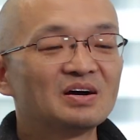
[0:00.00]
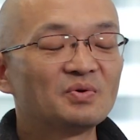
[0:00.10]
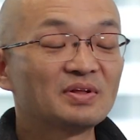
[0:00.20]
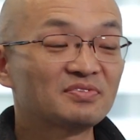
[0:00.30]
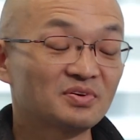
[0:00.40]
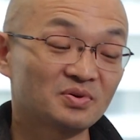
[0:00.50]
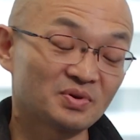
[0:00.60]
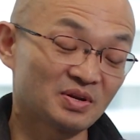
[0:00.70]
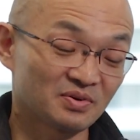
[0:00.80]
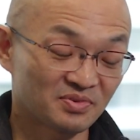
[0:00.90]
Well, so
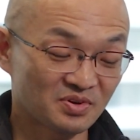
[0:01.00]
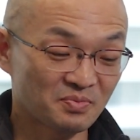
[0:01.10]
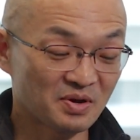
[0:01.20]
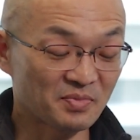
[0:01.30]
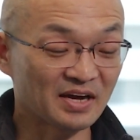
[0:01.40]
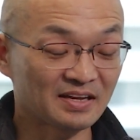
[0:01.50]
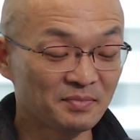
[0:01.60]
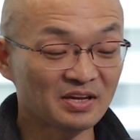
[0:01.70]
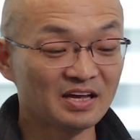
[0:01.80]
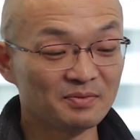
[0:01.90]
my
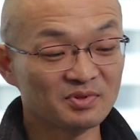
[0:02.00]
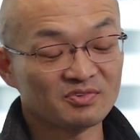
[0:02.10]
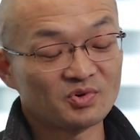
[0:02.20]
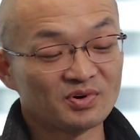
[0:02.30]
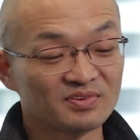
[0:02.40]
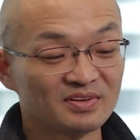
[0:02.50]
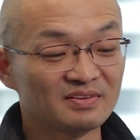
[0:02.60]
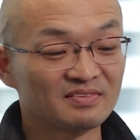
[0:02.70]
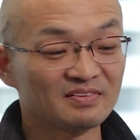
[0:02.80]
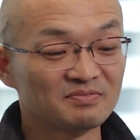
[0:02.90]
academic lab is, of course,
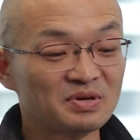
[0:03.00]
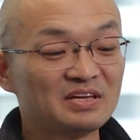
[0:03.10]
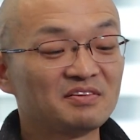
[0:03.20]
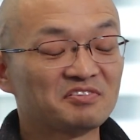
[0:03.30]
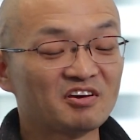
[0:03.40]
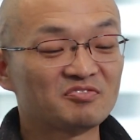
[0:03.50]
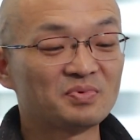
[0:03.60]
is mainly staffed